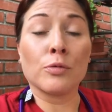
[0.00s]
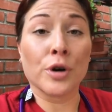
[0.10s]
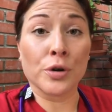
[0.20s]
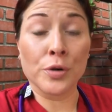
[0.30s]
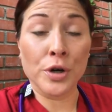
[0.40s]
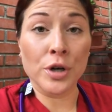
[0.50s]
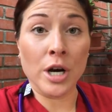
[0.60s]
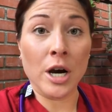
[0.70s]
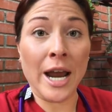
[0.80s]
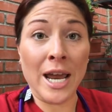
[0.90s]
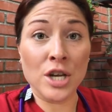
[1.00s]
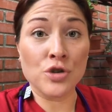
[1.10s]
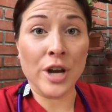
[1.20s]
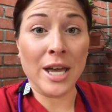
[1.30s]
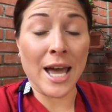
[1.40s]
recruiter,
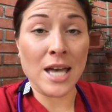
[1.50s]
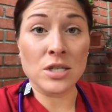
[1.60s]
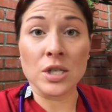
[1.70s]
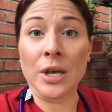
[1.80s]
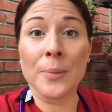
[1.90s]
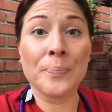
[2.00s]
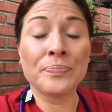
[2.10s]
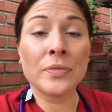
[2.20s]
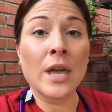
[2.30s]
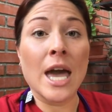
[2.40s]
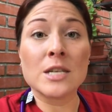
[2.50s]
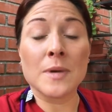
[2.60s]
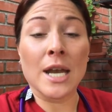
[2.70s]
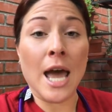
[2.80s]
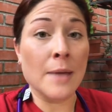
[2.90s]
Andrea Gastelum, has
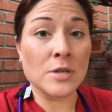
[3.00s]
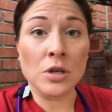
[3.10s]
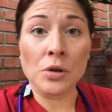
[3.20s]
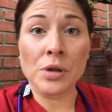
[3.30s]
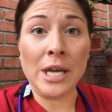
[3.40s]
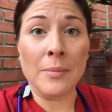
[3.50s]
been absolutely